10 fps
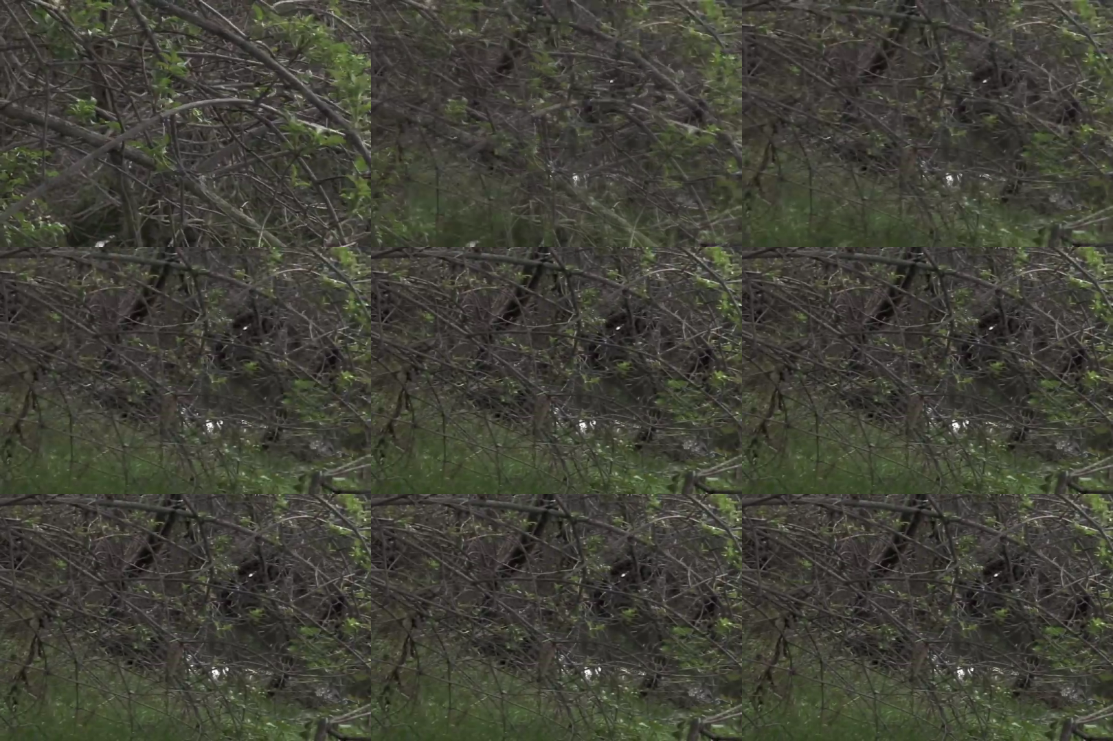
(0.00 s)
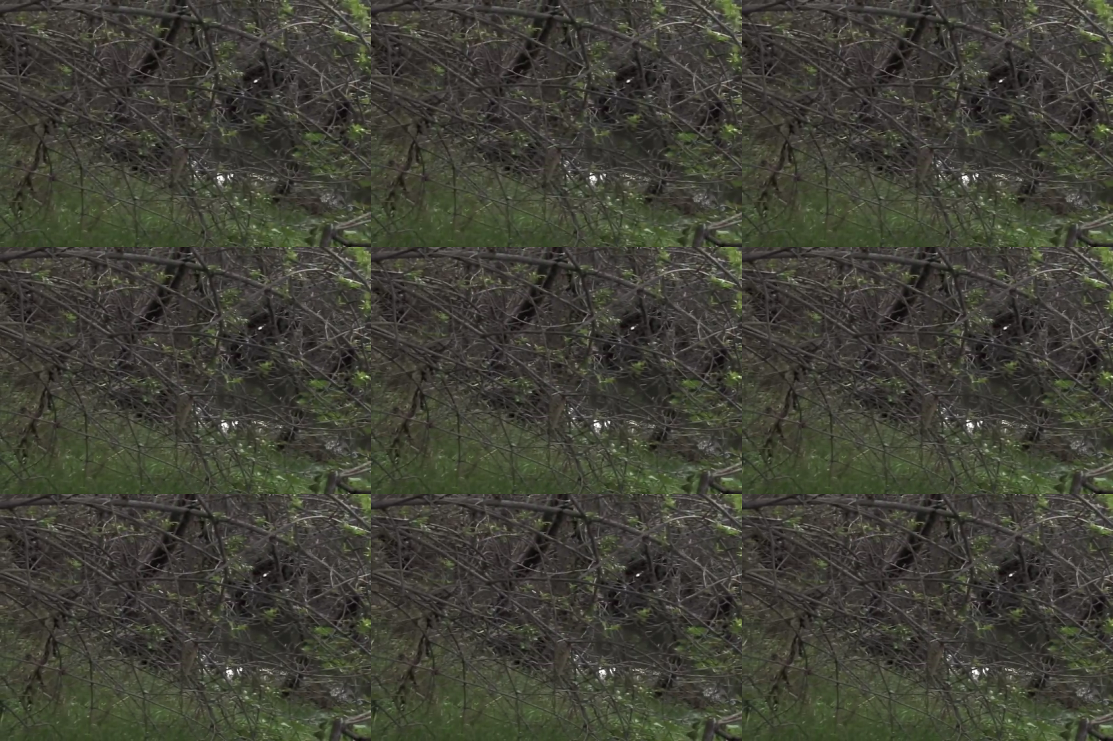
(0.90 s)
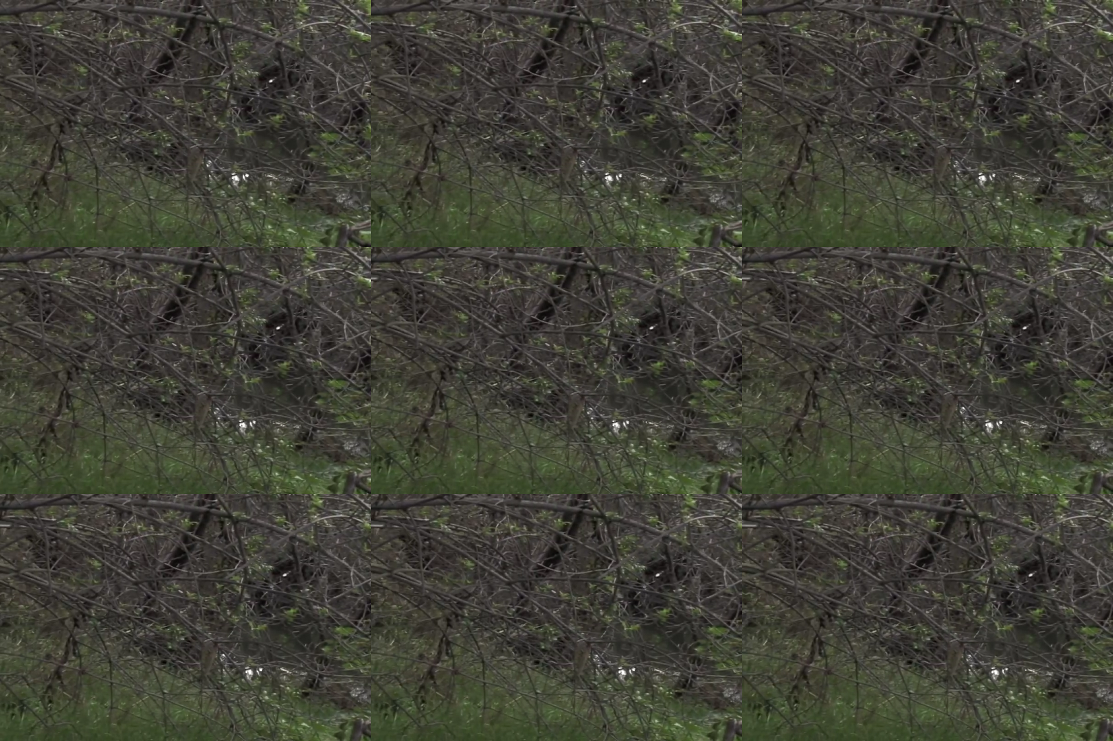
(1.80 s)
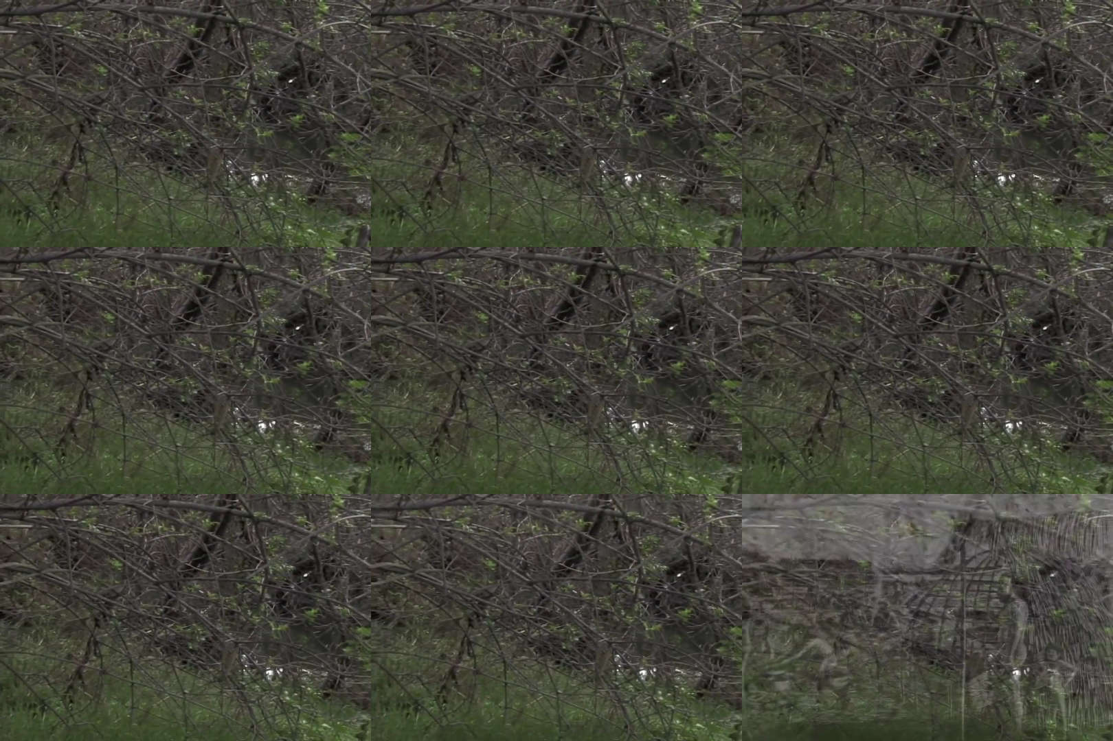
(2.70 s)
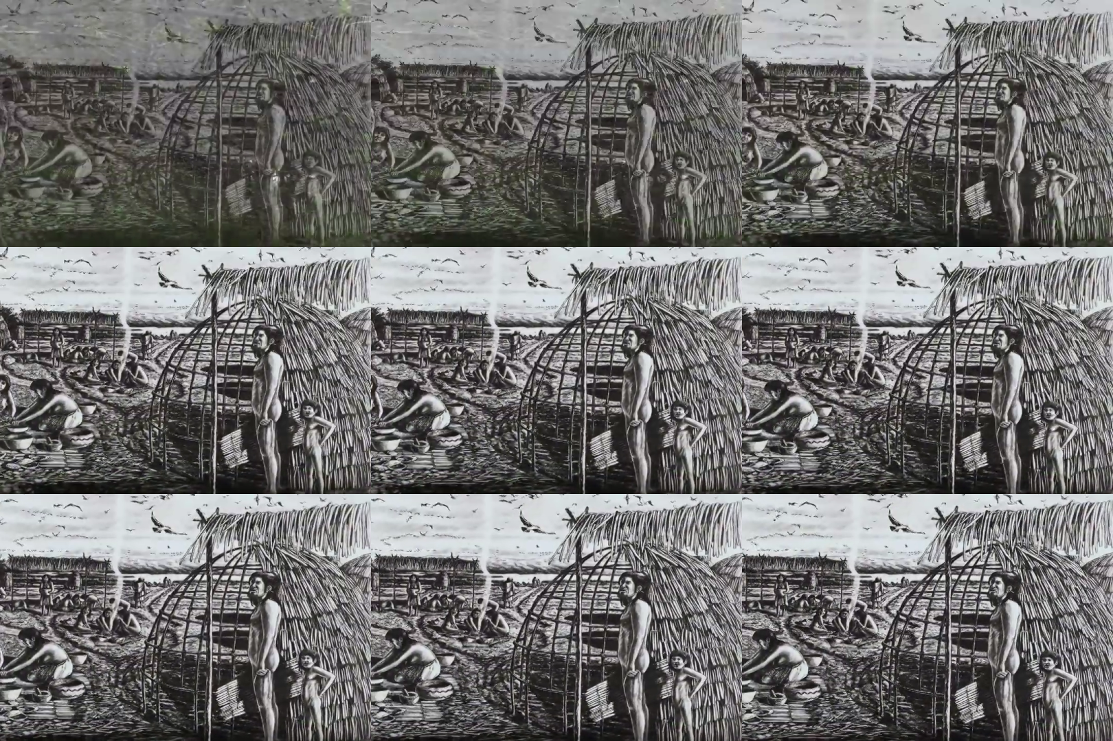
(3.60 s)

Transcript: (no speaker visible)